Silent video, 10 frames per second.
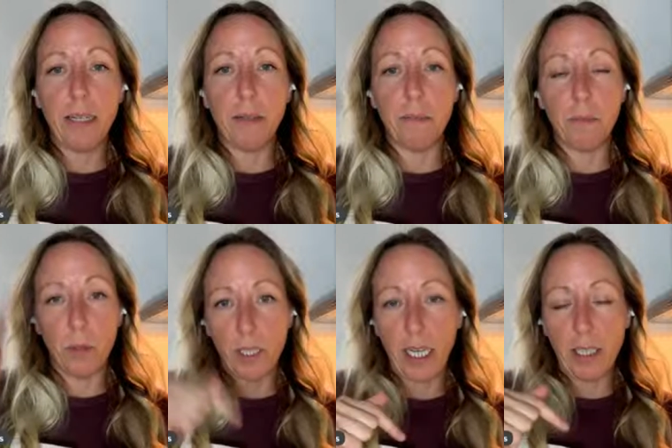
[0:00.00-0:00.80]
um,
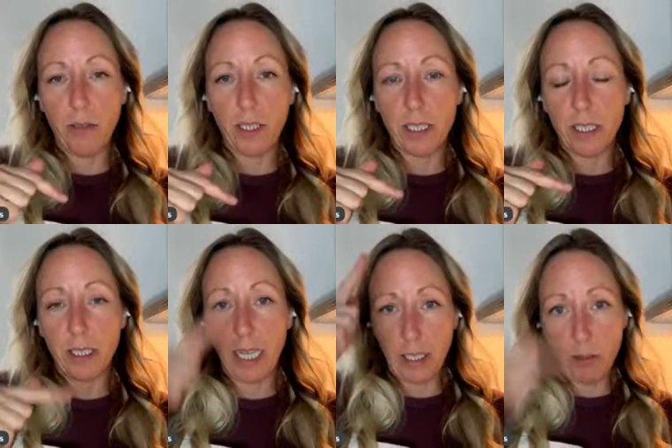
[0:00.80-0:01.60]
will get you into,
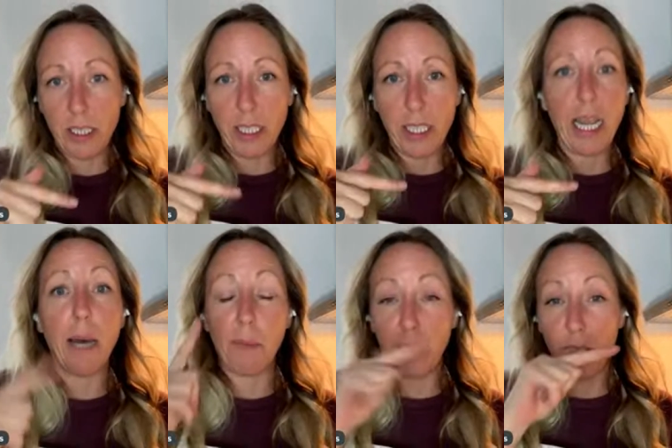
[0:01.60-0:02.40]
get you into the app,